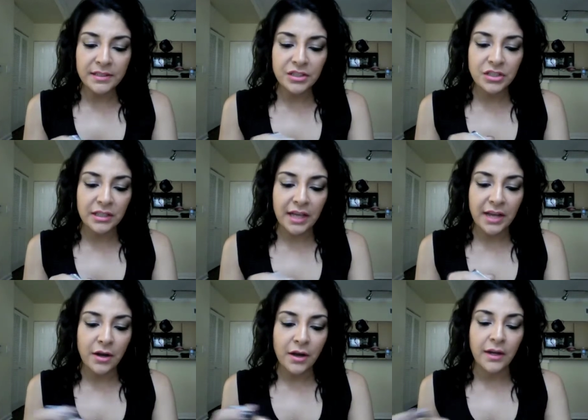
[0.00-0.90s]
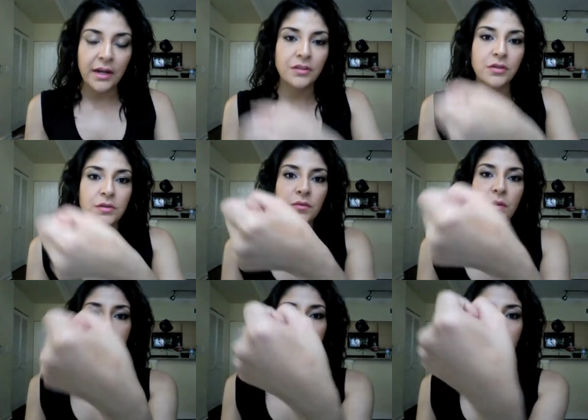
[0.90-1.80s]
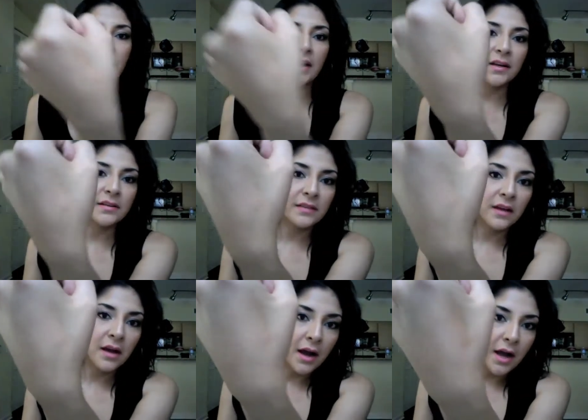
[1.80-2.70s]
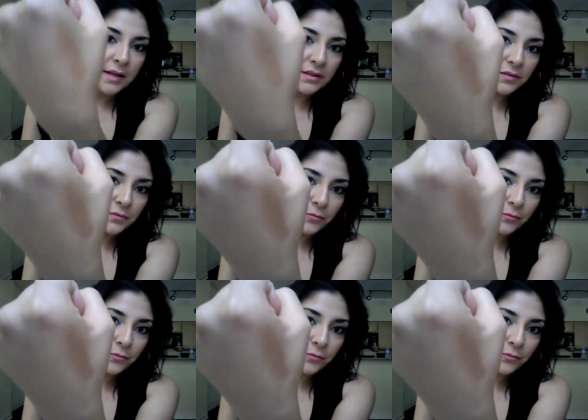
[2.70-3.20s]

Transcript: just glide on. And I'll do a swatch for you guys. It's